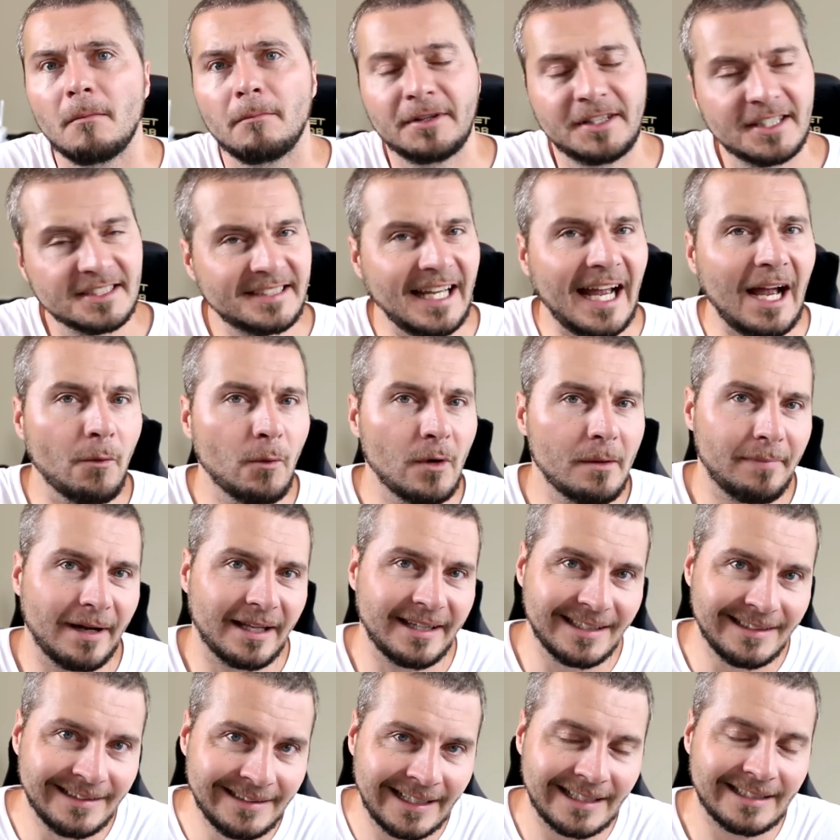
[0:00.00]
But this guy went
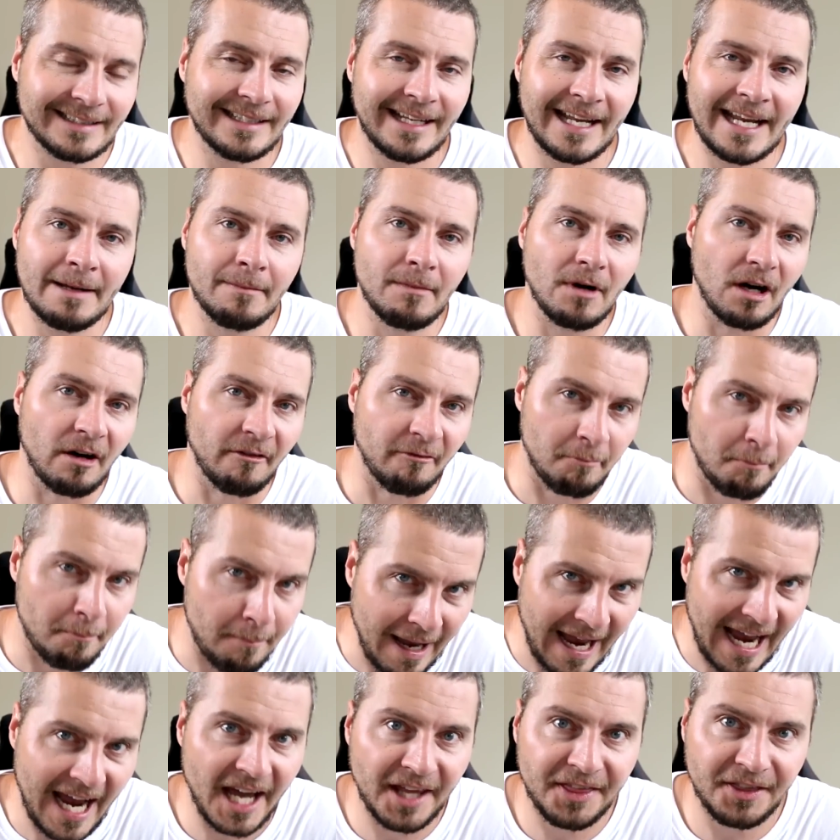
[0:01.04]
by the nickname of
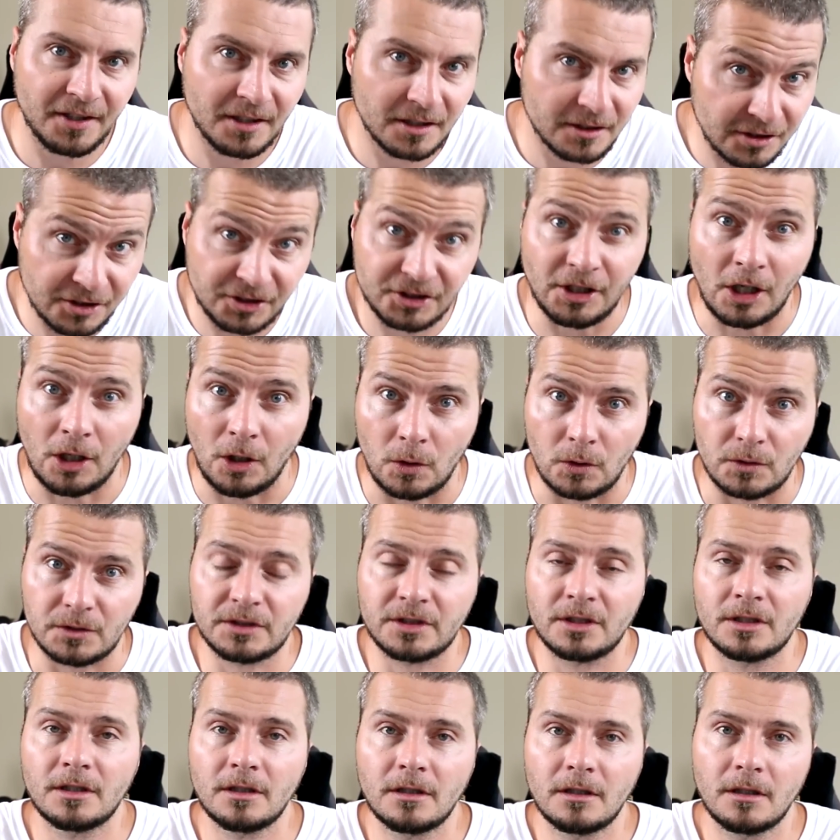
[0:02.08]
Bath
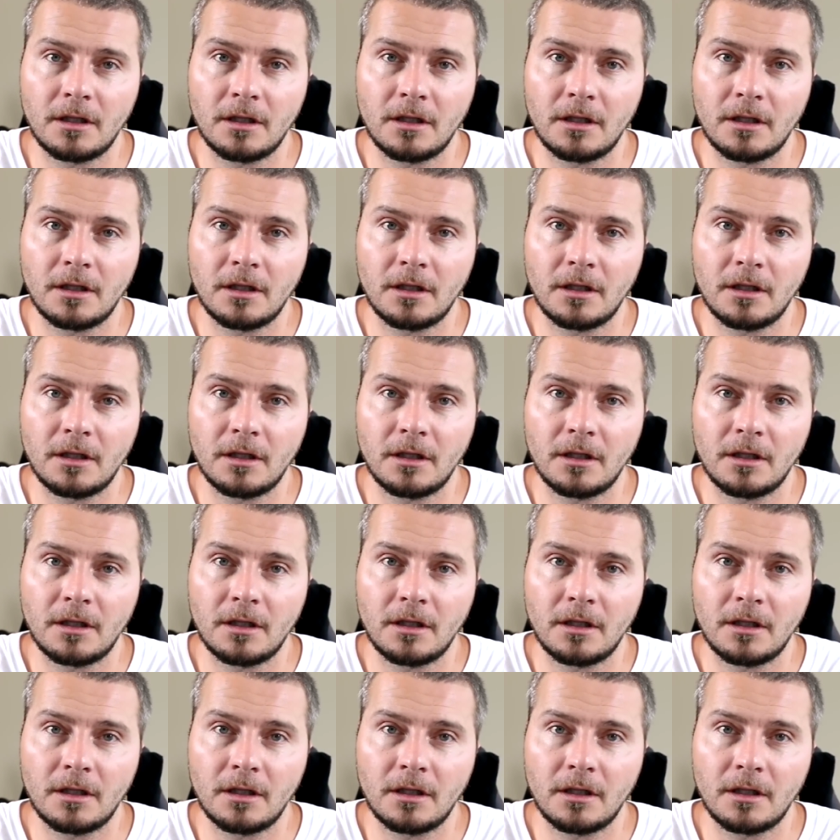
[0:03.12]
Salt.